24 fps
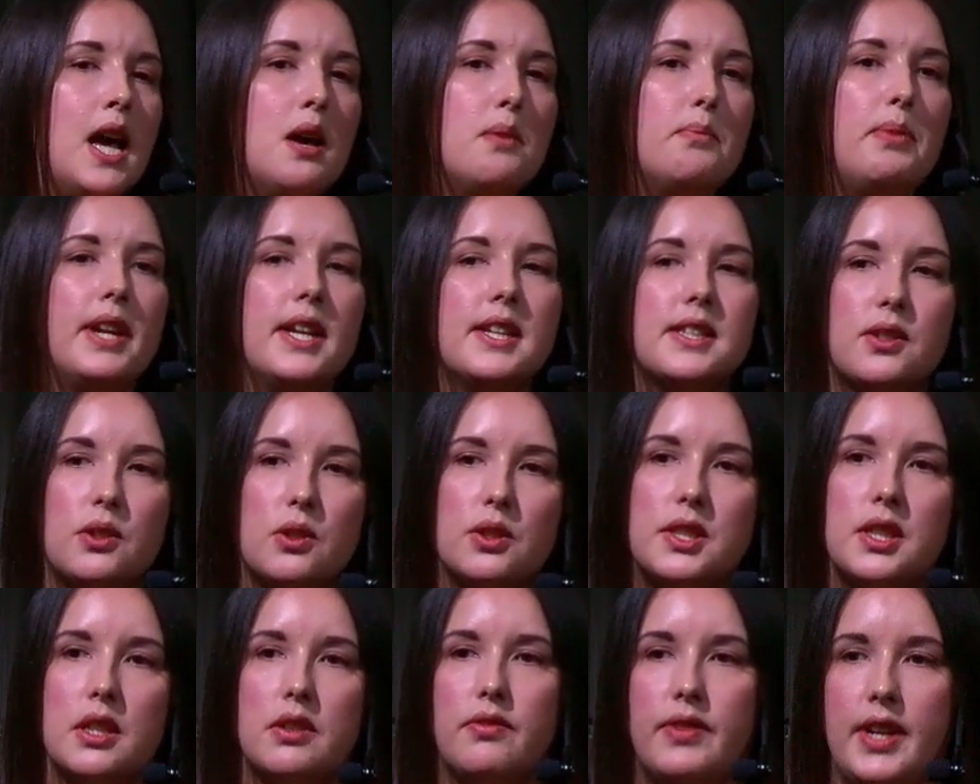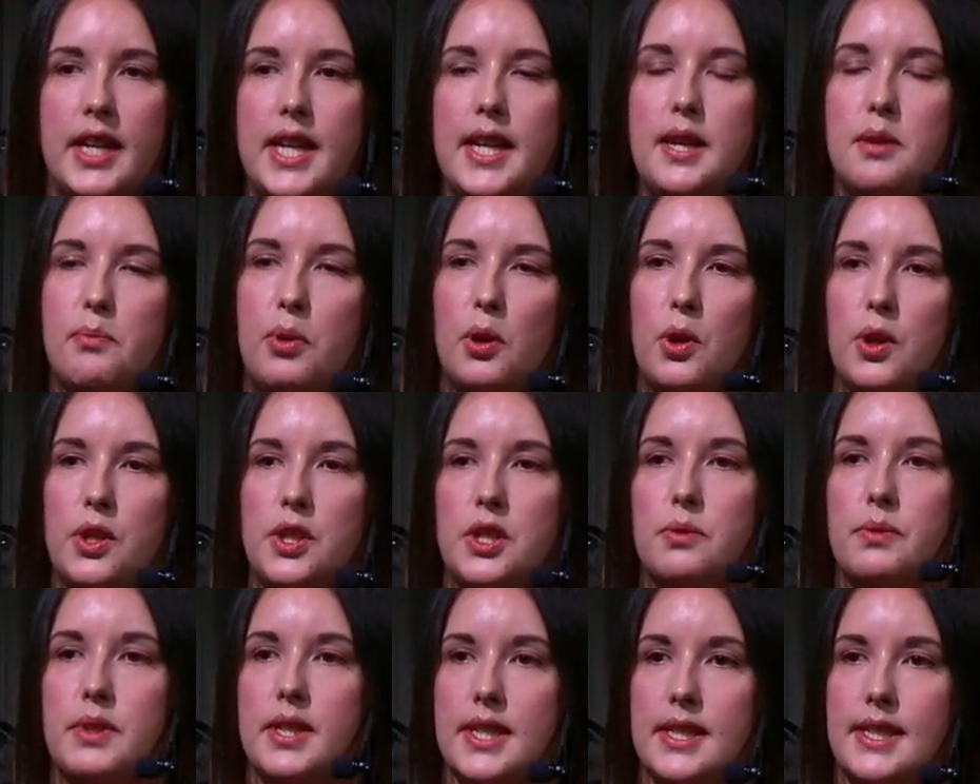But it's also really important
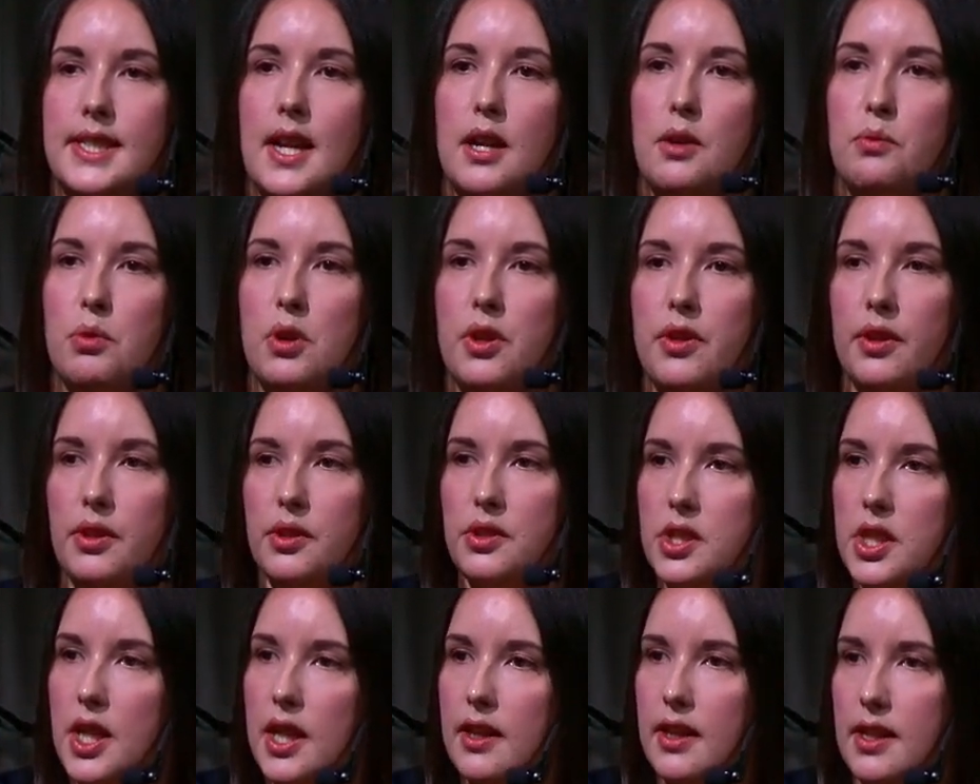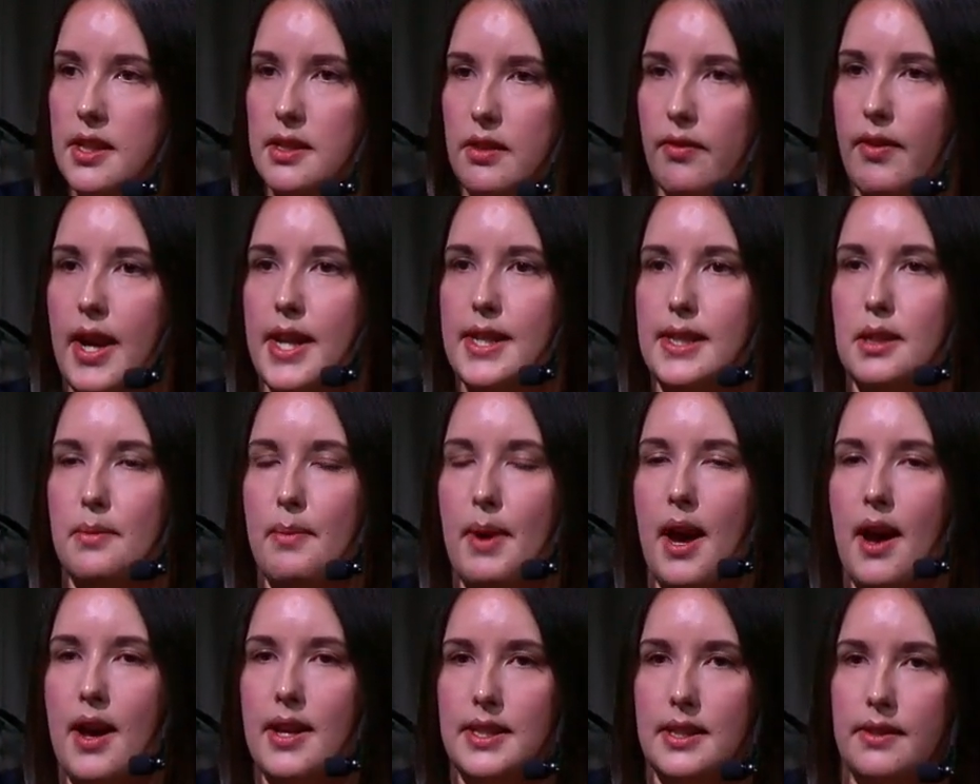to understand what those journalists are writing
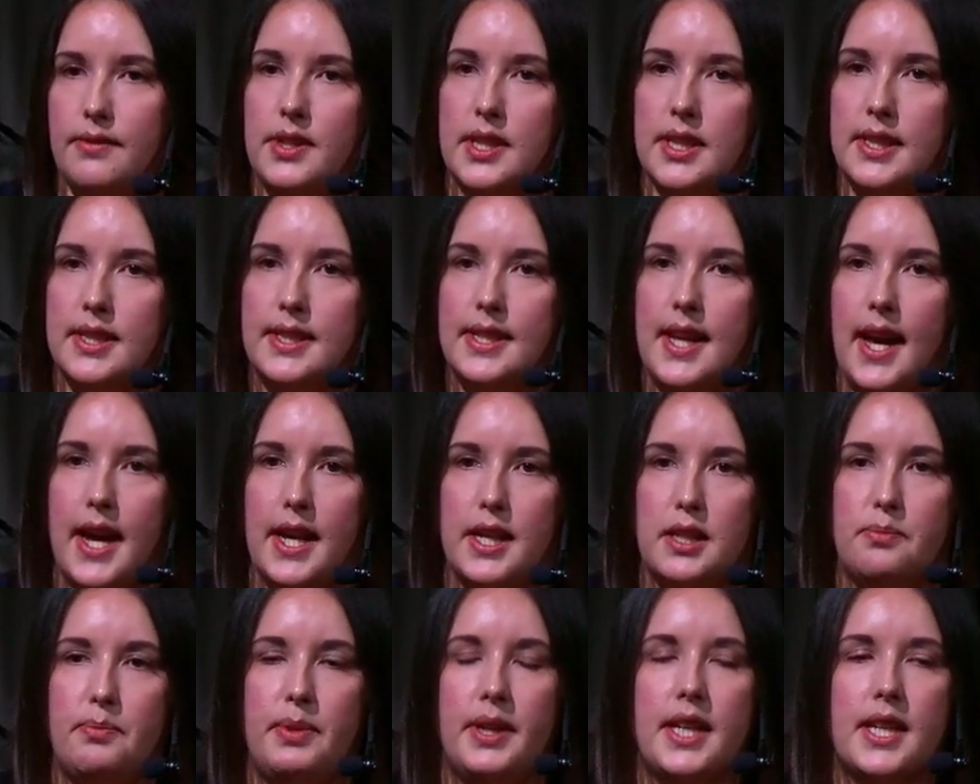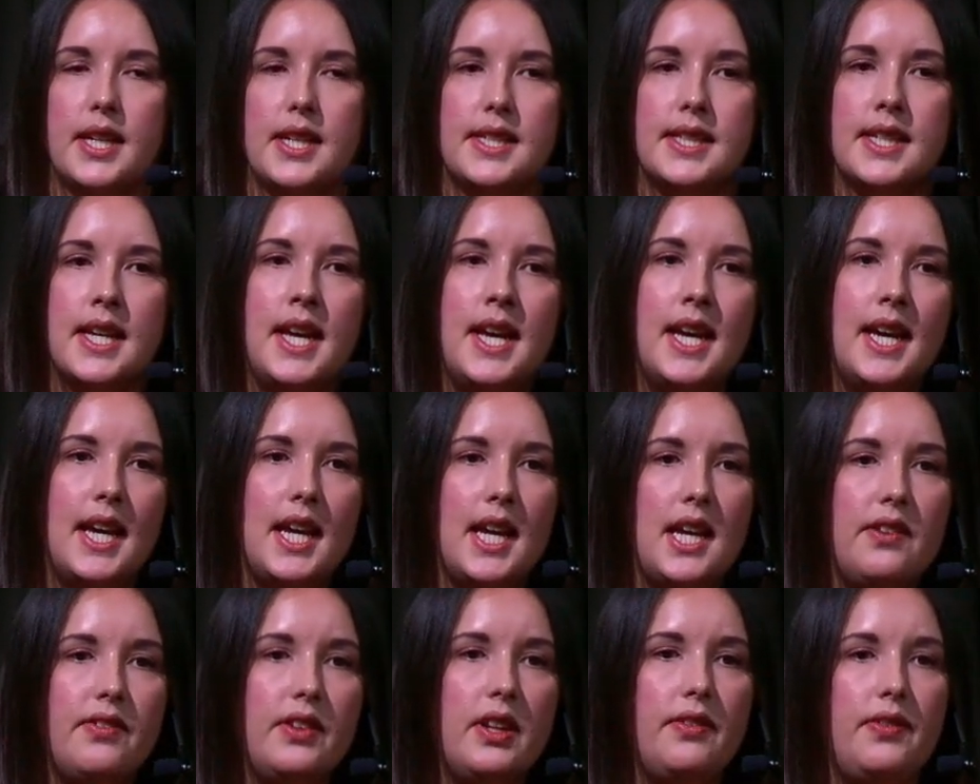about, as I've just said, because
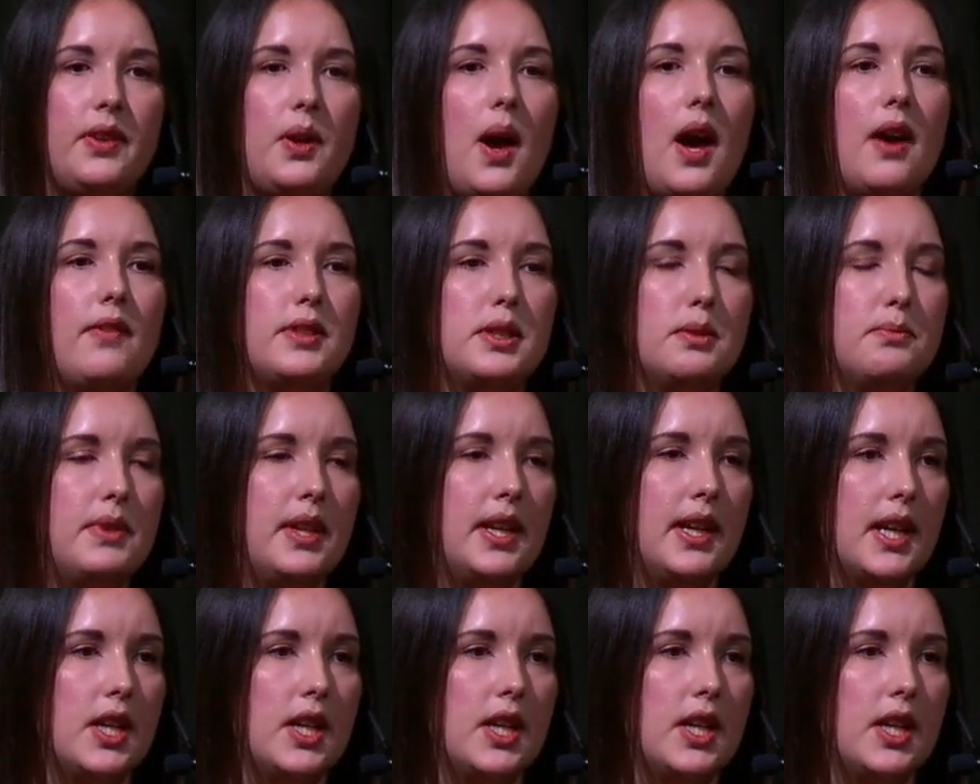even if you have something